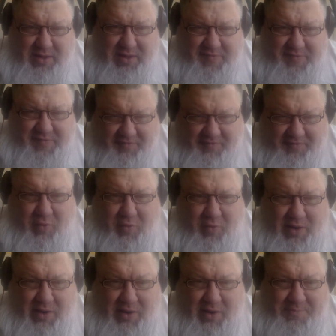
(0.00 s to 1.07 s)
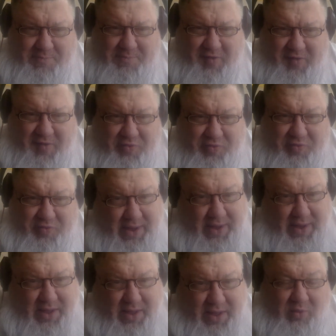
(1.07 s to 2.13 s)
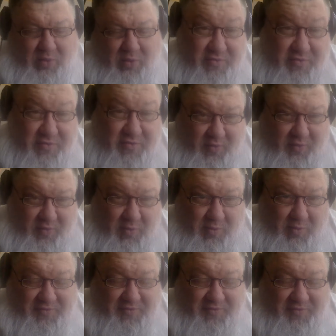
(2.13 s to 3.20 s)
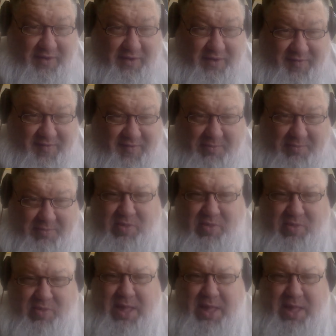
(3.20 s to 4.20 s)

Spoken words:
season 4, episode 3 or 2, if you talk to some people,